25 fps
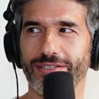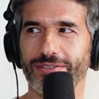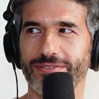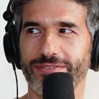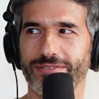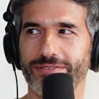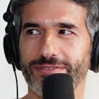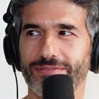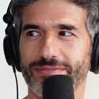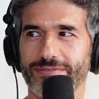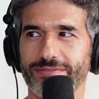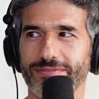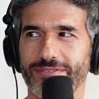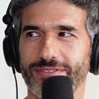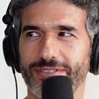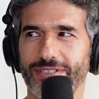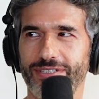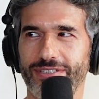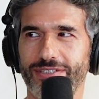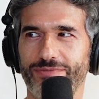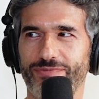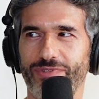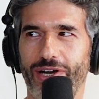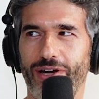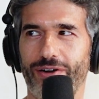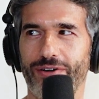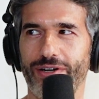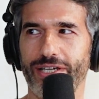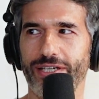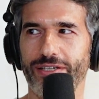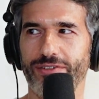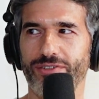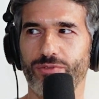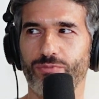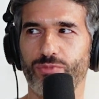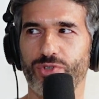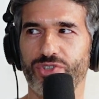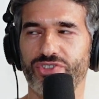know he. He's
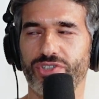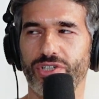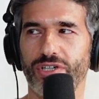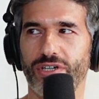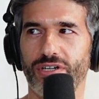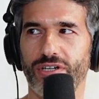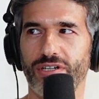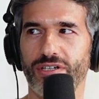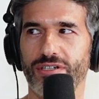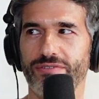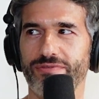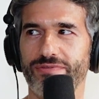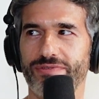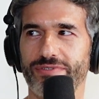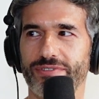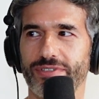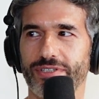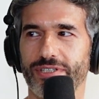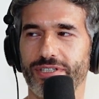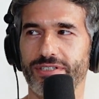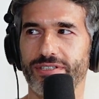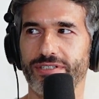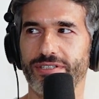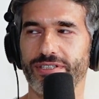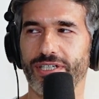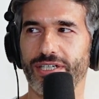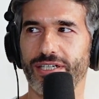very reserved and